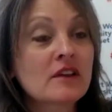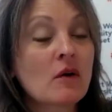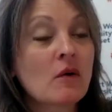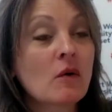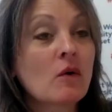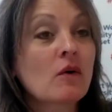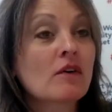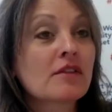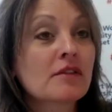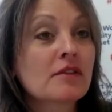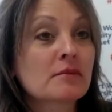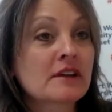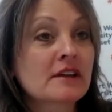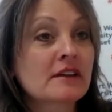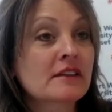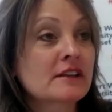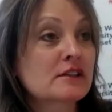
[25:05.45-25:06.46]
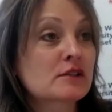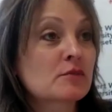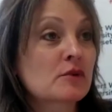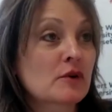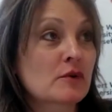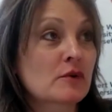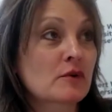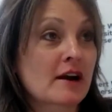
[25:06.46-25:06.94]
all three of these
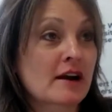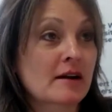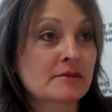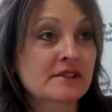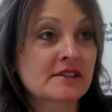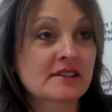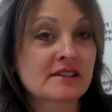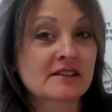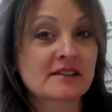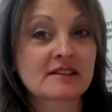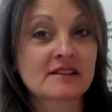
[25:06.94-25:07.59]
programs?